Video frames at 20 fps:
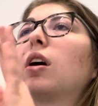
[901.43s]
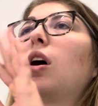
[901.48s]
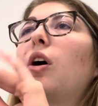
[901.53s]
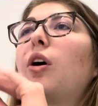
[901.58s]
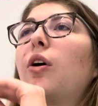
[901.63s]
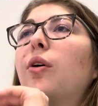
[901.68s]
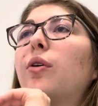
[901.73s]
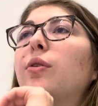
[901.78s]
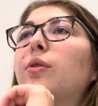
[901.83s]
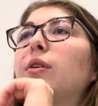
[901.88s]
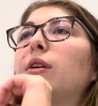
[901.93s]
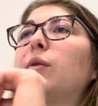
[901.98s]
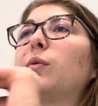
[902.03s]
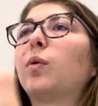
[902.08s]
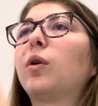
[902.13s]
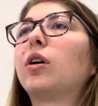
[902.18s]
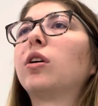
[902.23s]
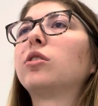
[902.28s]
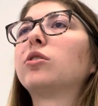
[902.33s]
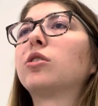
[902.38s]
artery
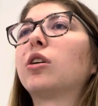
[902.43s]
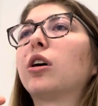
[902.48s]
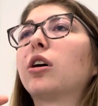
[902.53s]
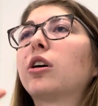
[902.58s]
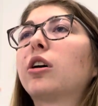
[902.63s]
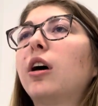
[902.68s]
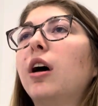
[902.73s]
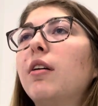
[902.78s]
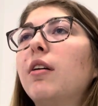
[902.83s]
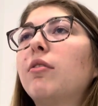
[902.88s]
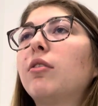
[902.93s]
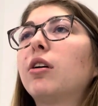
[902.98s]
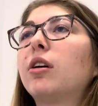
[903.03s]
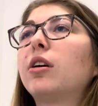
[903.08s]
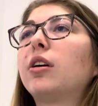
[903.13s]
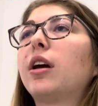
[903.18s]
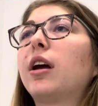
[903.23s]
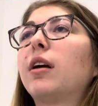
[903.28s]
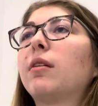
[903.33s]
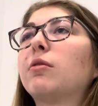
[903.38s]
walls are
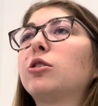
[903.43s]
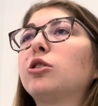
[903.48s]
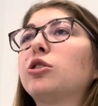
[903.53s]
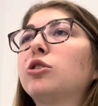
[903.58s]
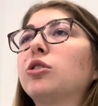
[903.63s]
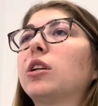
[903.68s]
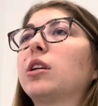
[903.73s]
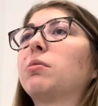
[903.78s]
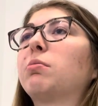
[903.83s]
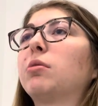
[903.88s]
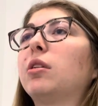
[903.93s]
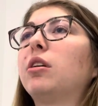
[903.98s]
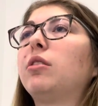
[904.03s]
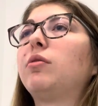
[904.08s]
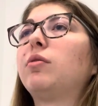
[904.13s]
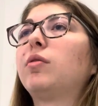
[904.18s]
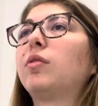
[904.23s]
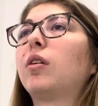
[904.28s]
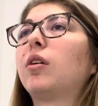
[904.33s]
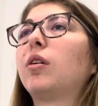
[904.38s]
covered and restrict blood
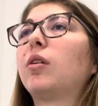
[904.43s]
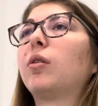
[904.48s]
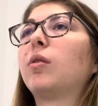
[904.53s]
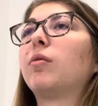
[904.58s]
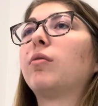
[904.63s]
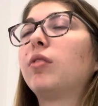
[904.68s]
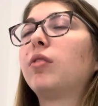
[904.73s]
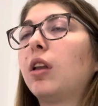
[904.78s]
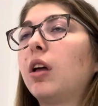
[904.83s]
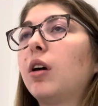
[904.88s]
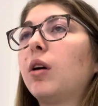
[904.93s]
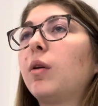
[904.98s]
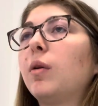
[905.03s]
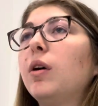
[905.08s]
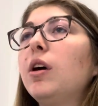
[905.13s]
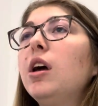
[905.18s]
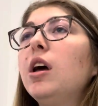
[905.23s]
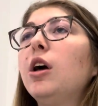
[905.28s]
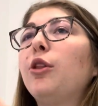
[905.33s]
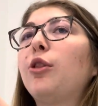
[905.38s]
flow.
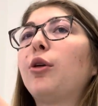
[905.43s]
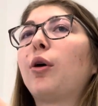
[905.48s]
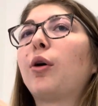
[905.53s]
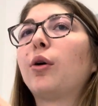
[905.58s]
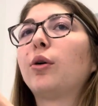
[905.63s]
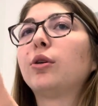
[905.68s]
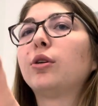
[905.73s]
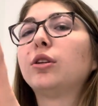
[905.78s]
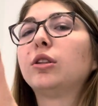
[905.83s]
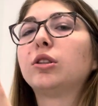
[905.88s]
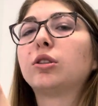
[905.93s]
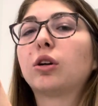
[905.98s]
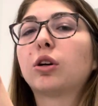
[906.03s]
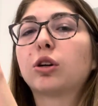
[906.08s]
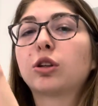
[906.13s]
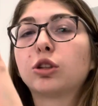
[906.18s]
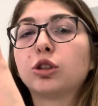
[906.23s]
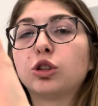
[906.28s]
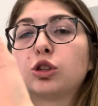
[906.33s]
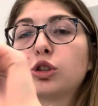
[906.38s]
The arteries are
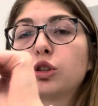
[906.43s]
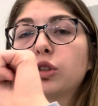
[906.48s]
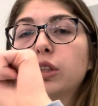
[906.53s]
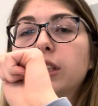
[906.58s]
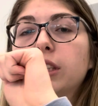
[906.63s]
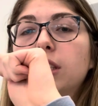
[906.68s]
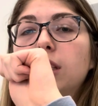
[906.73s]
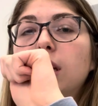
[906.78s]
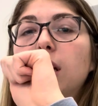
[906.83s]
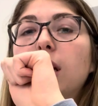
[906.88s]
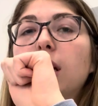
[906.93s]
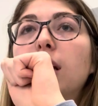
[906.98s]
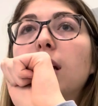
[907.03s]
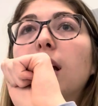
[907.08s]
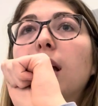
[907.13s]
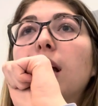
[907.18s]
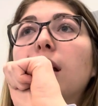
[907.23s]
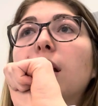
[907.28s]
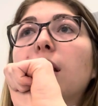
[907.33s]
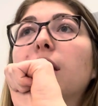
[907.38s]
constricted
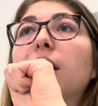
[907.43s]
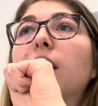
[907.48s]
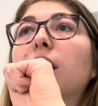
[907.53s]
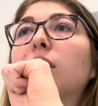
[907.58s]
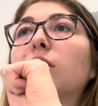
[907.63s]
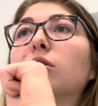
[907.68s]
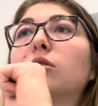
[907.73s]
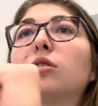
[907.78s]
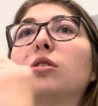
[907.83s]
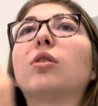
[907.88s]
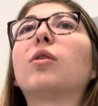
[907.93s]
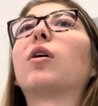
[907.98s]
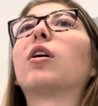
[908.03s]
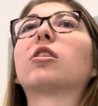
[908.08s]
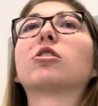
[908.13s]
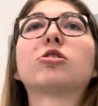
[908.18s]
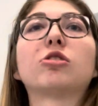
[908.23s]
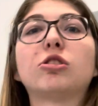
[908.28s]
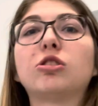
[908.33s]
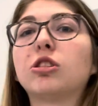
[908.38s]
and there's no
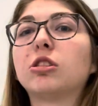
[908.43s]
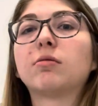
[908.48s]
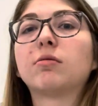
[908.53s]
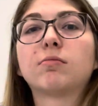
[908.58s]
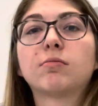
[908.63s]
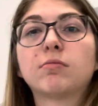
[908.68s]
oxygen.